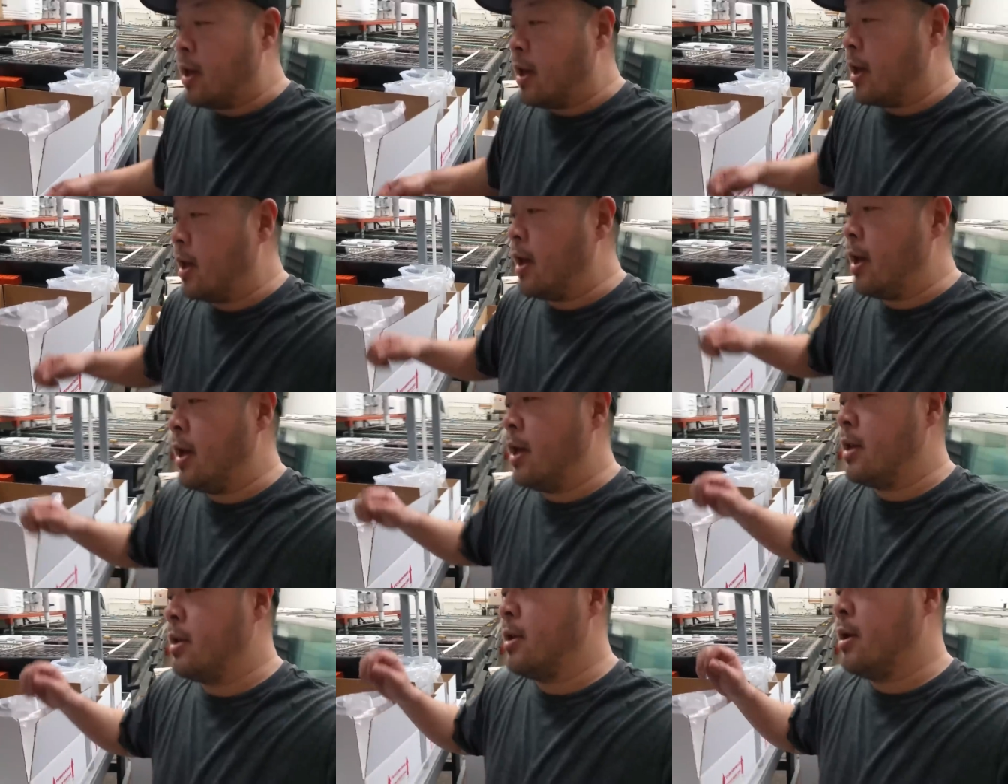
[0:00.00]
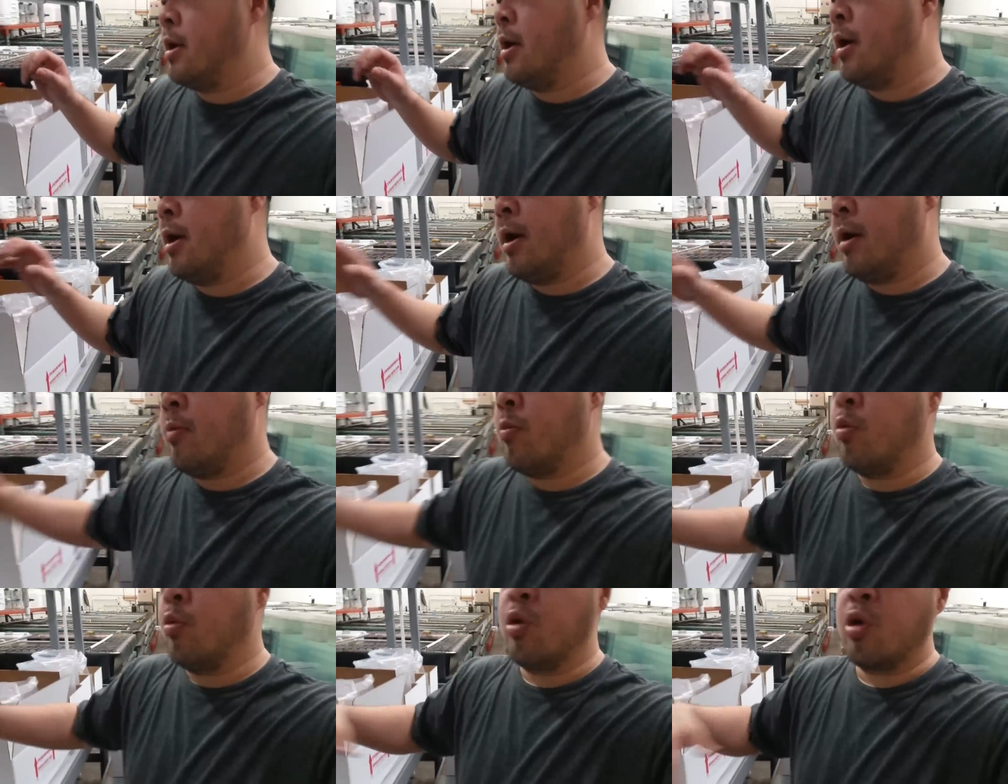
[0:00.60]
And
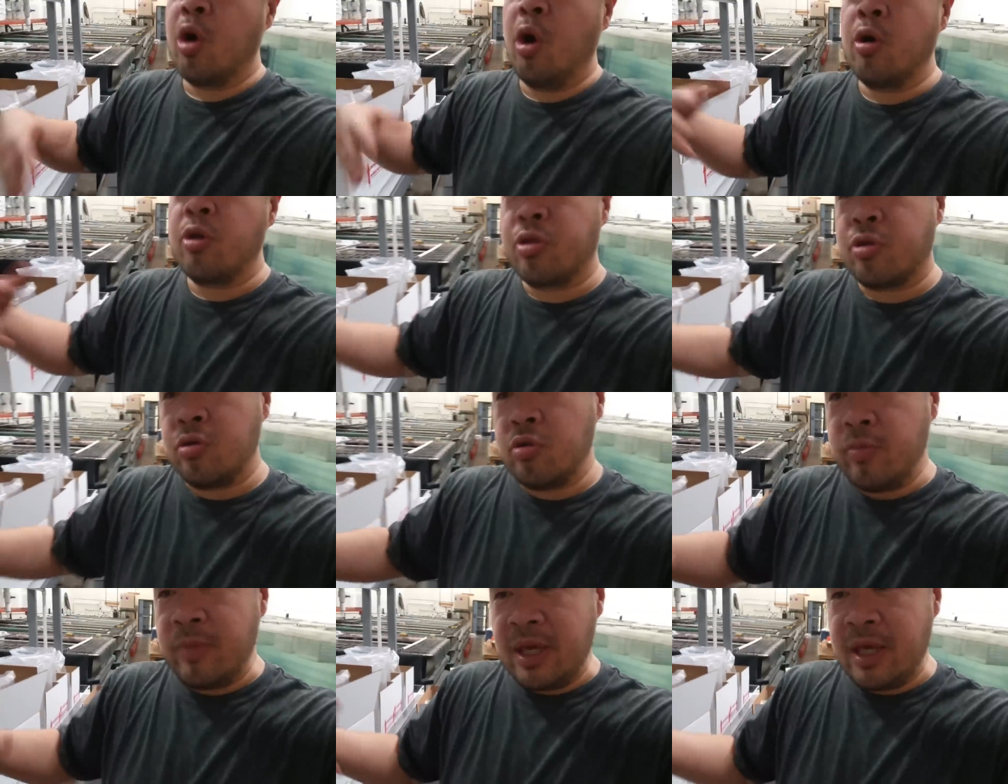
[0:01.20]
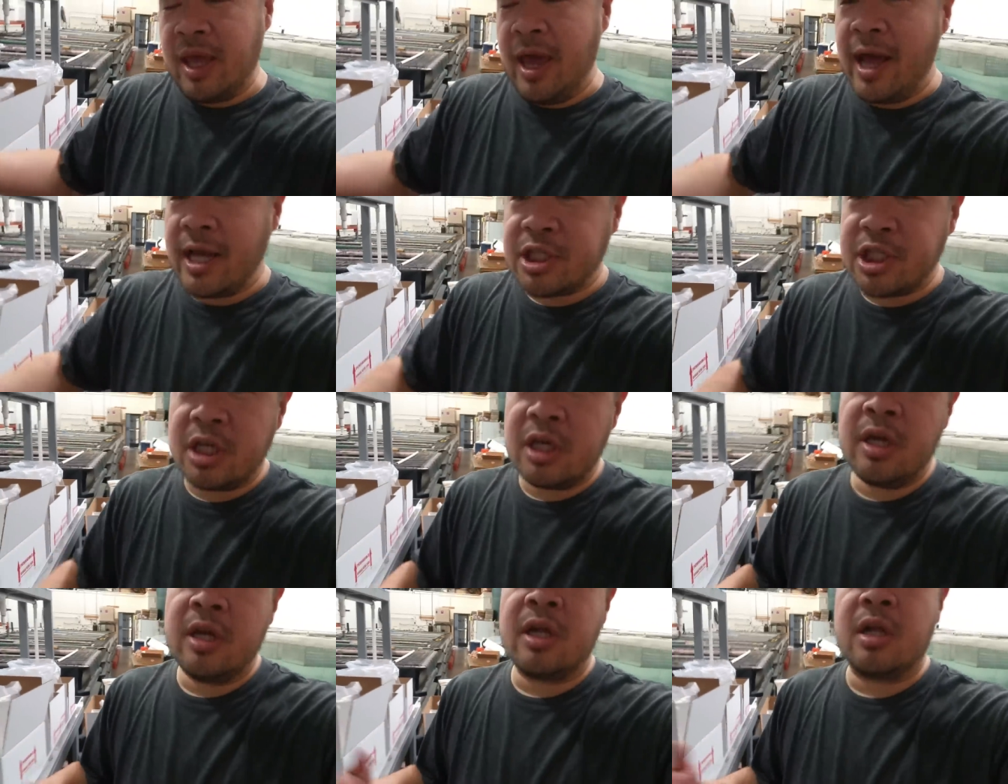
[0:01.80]
uh, we'll go through me
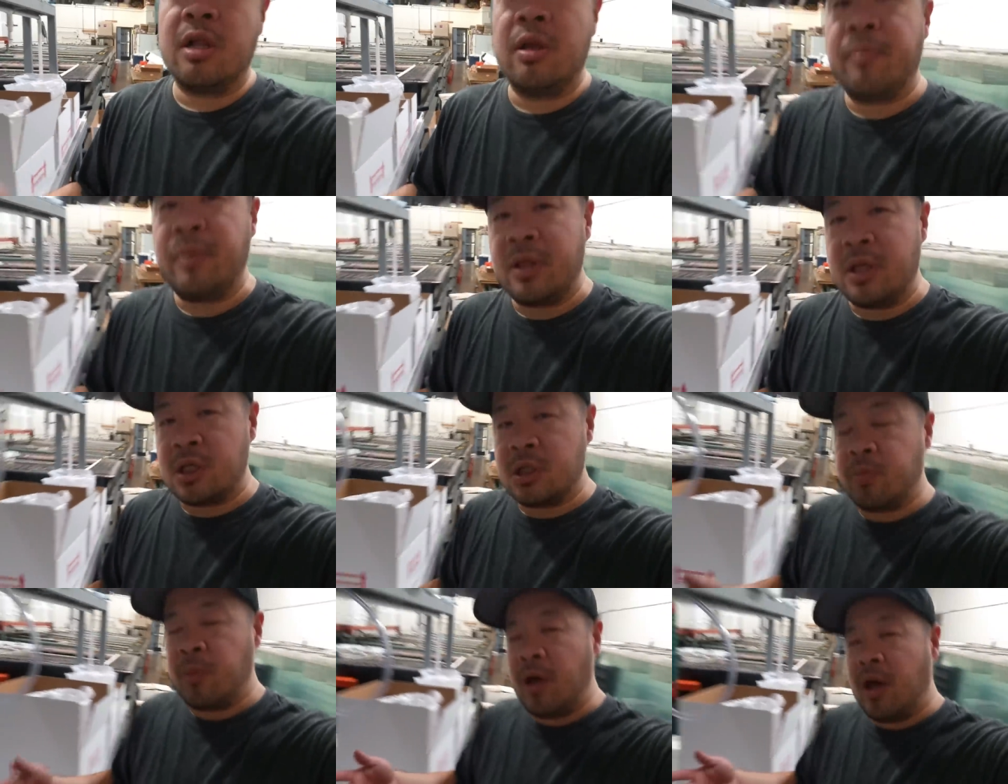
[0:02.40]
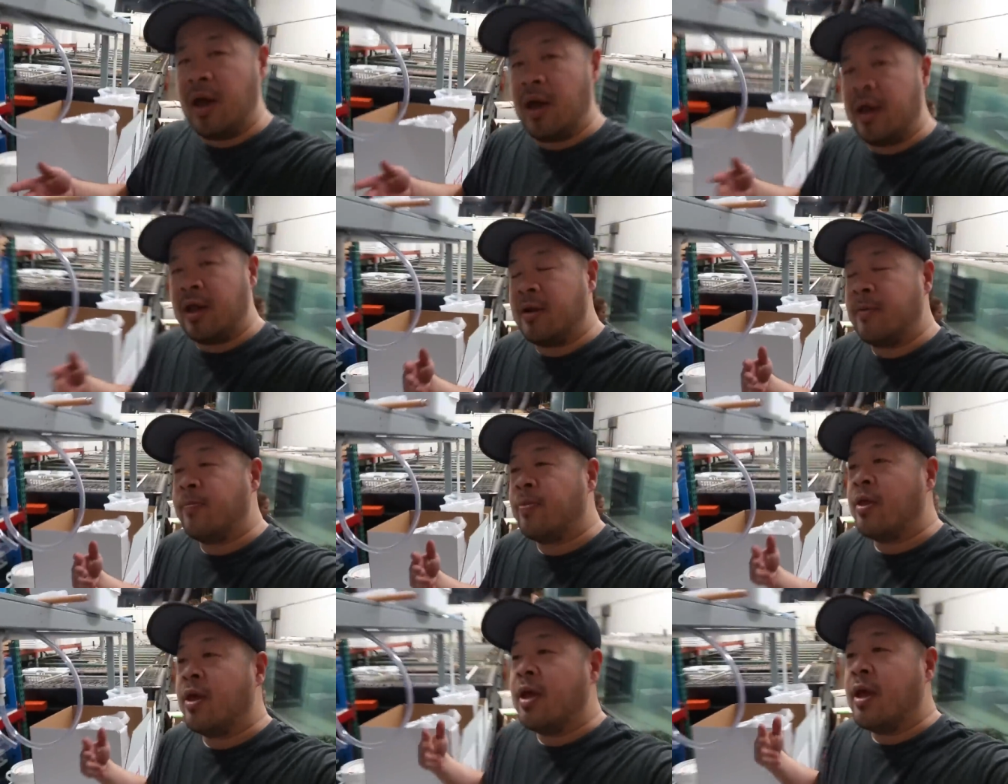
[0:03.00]
catching it, clipping the spine,
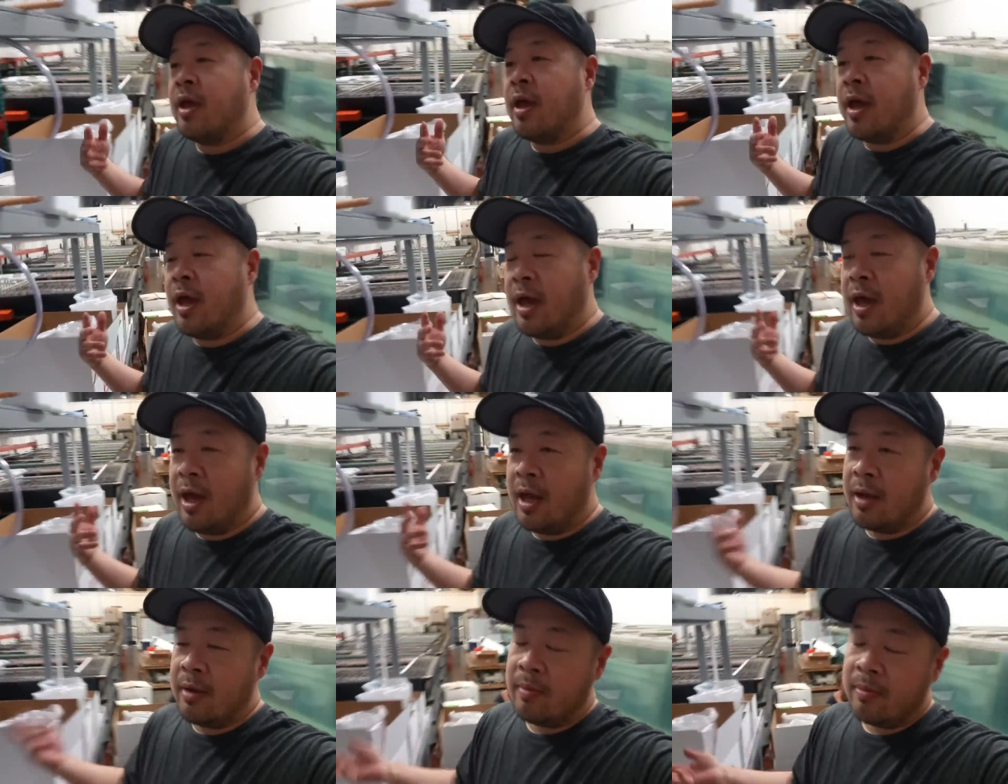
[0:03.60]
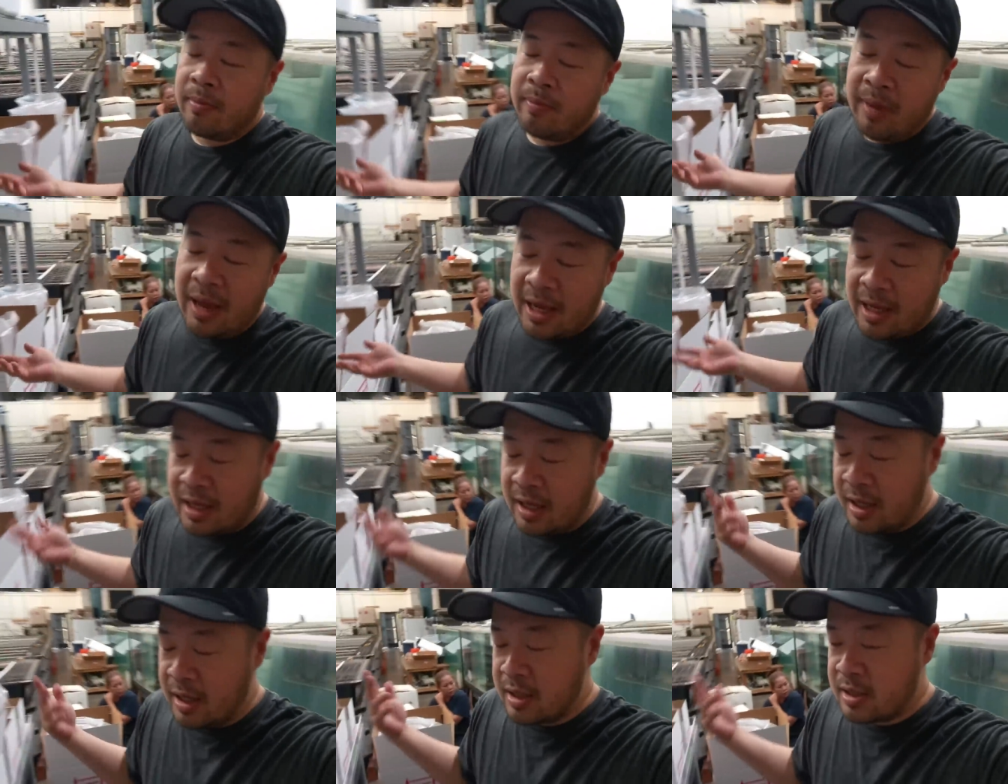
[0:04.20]
and
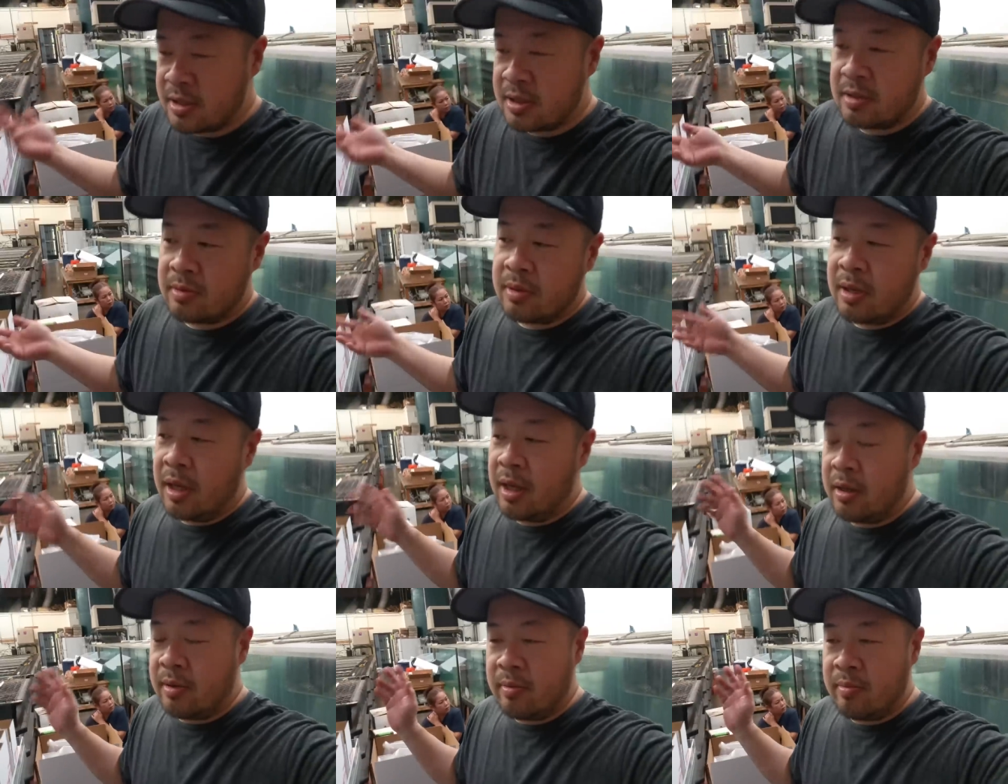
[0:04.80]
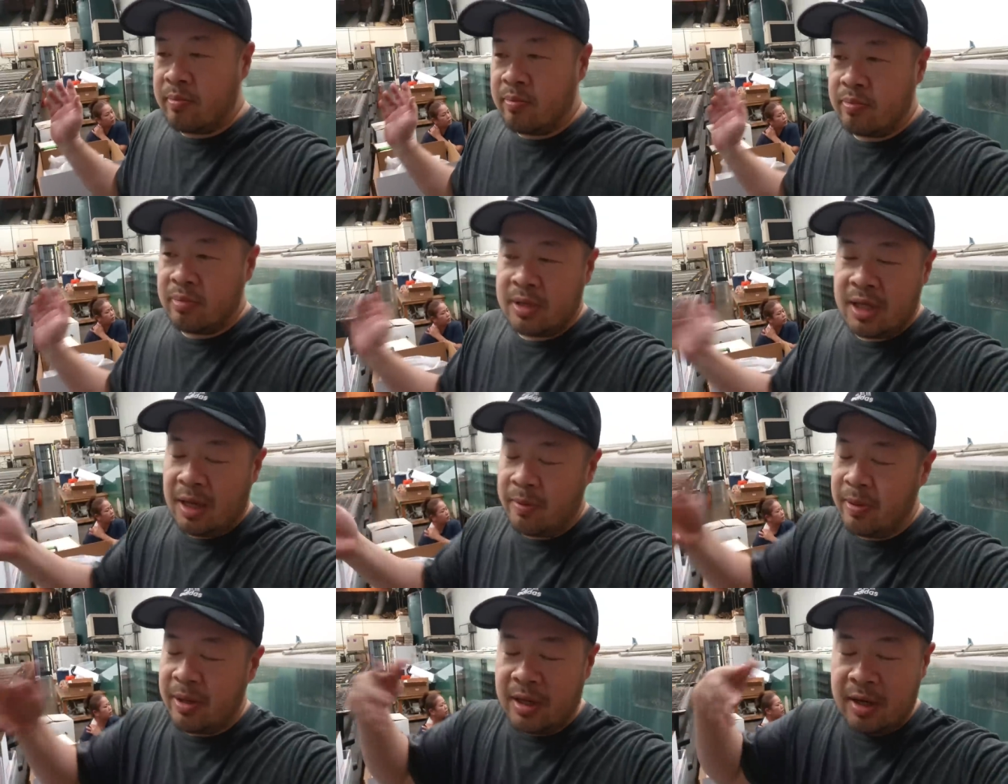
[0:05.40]
bagging it and
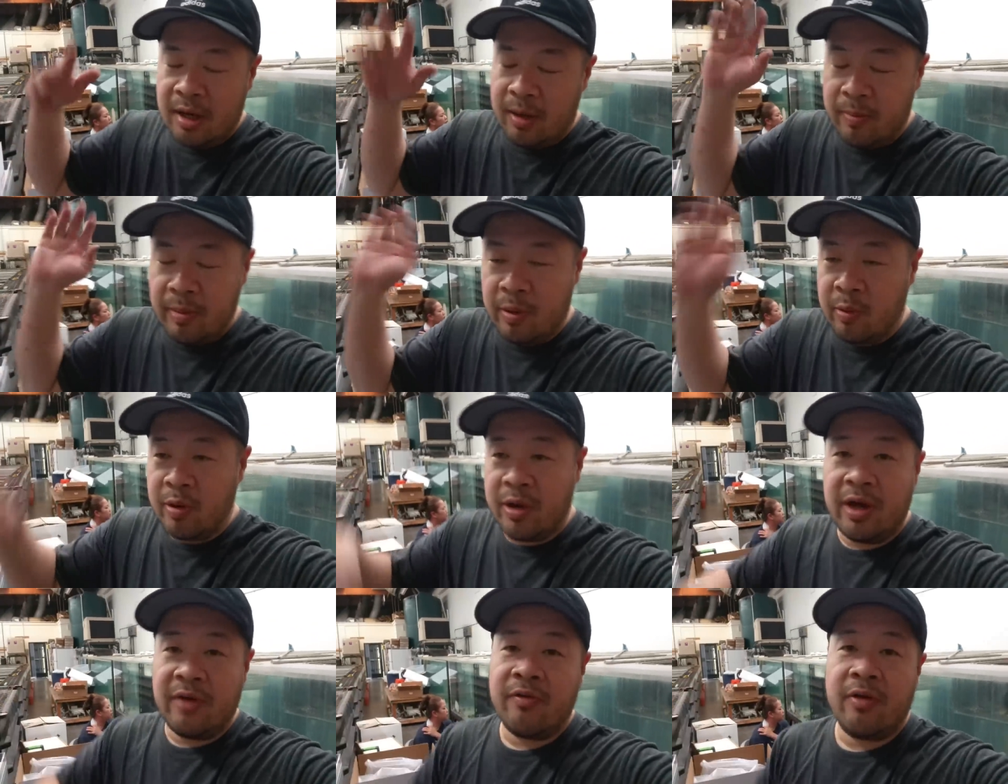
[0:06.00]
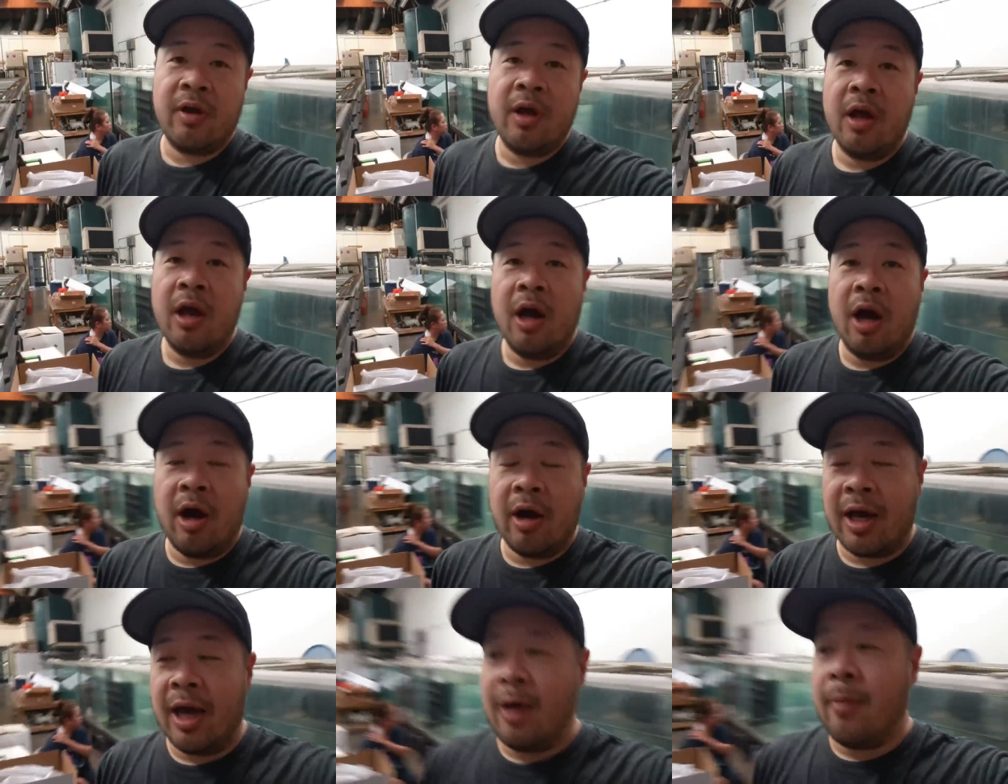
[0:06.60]
taping it up and whatever.
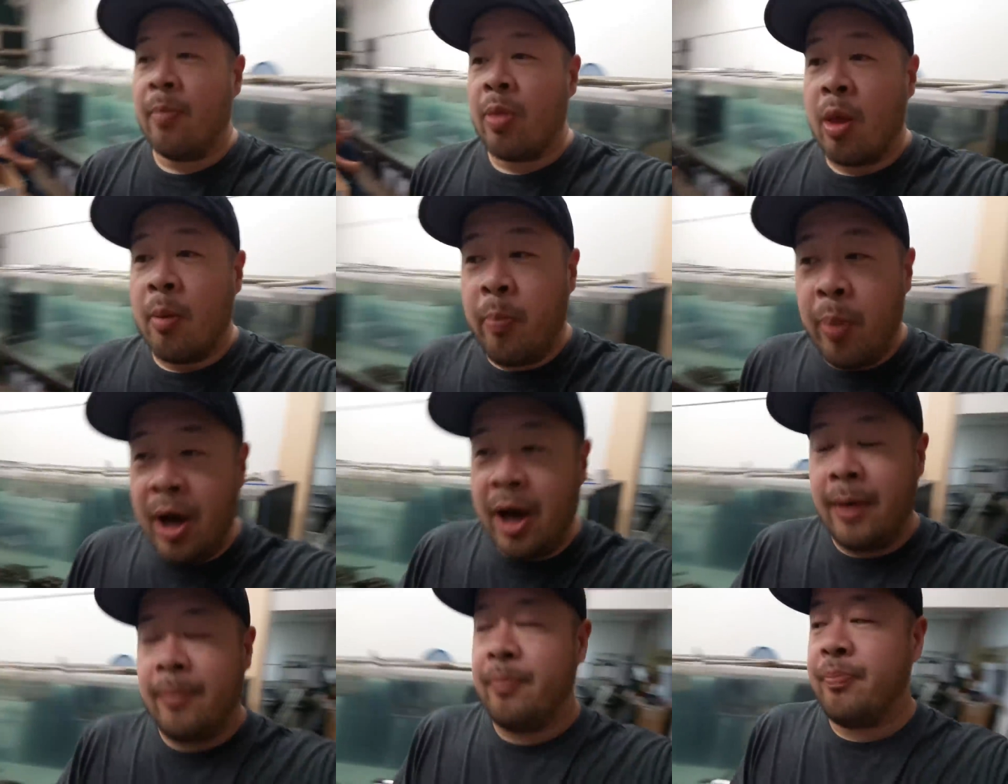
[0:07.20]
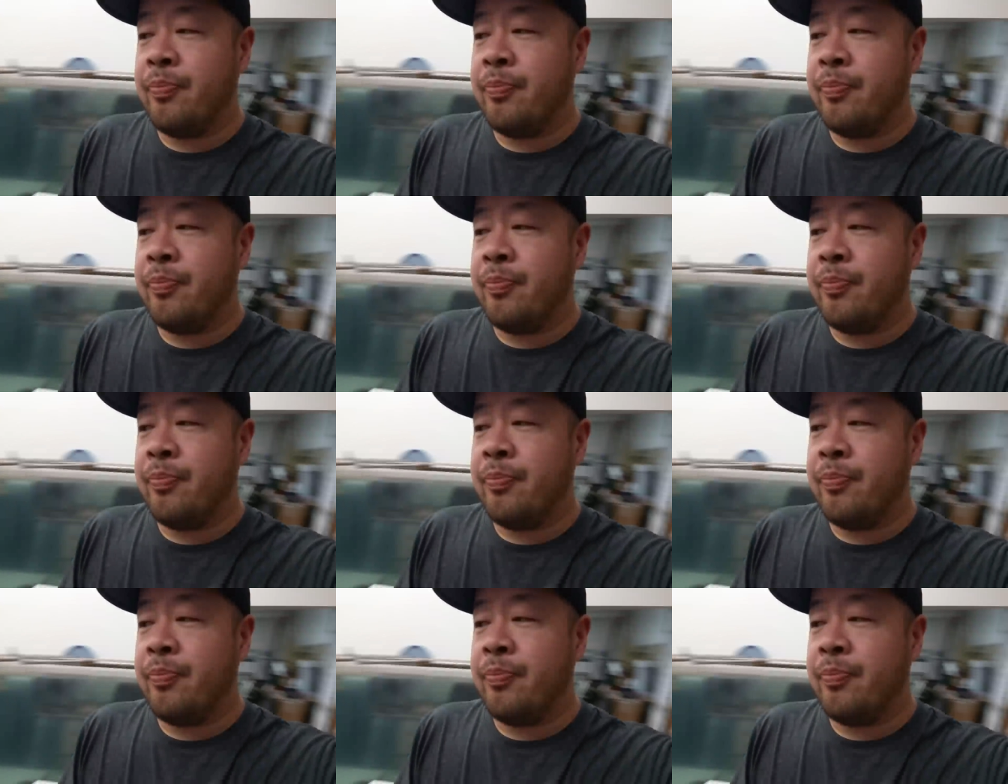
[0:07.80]
Okay, but